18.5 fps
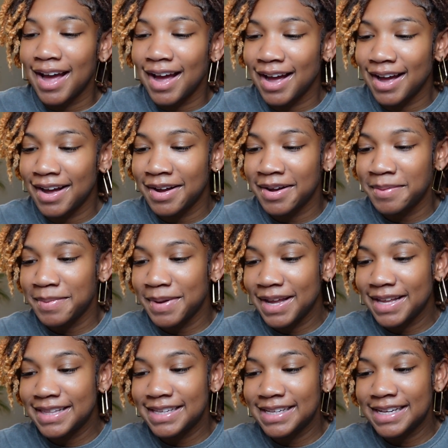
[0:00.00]

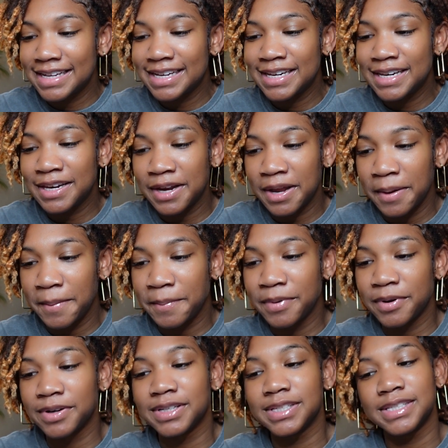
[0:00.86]
And then
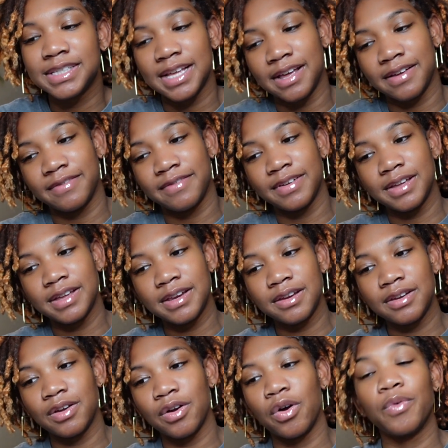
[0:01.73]
number
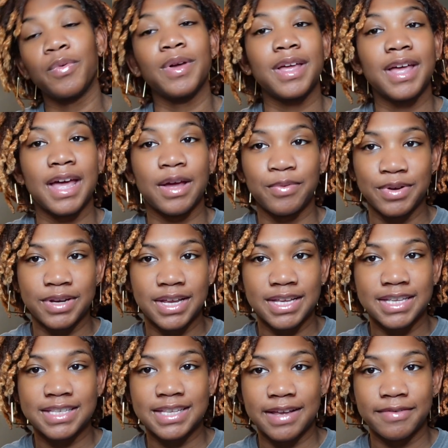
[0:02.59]
7, we
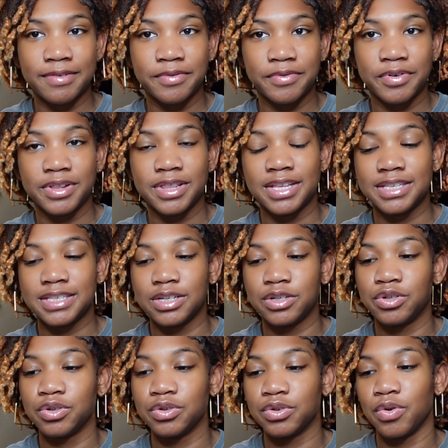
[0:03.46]
did 7 for the
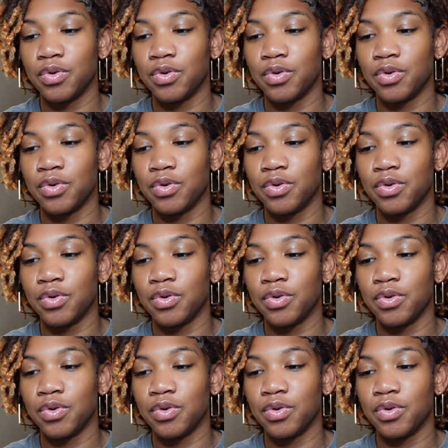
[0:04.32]
essential